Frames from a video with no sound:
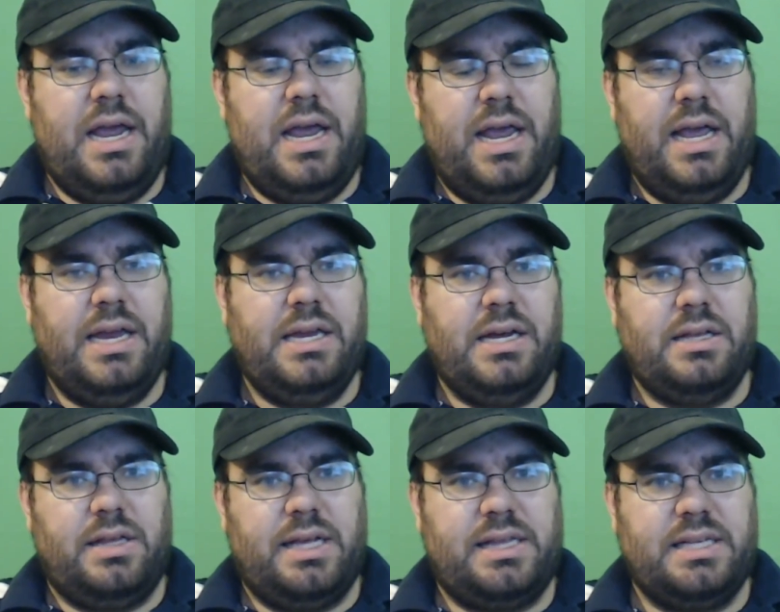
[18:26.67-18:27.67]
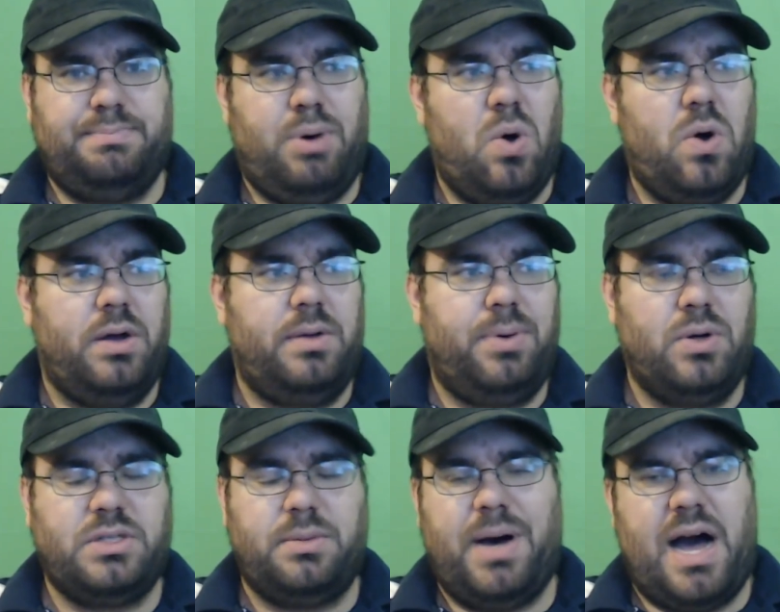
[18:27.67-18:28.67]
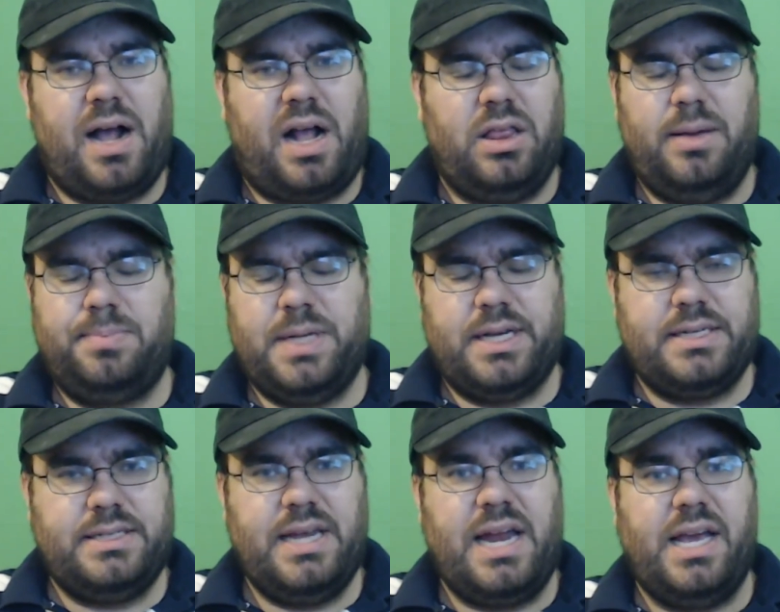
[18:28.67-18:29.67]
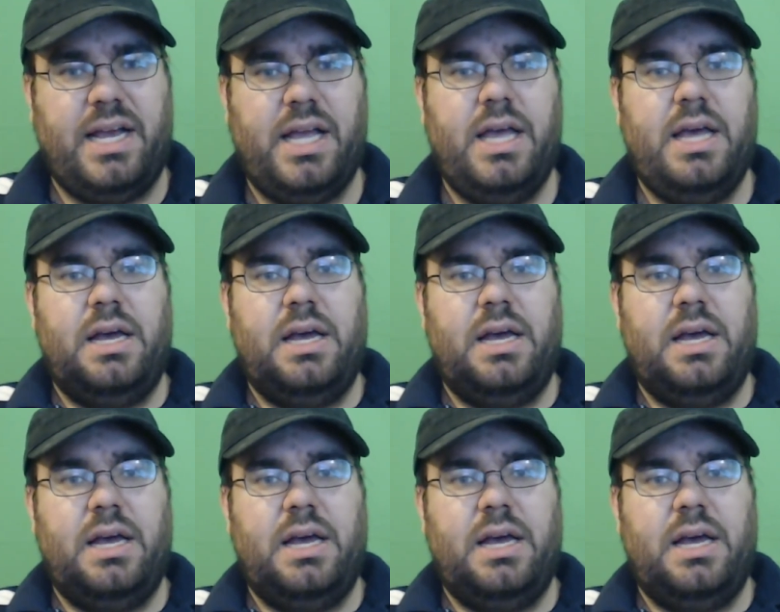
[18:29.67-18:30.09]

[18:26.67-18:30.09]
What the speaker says: in like this post-apocalyptic setting,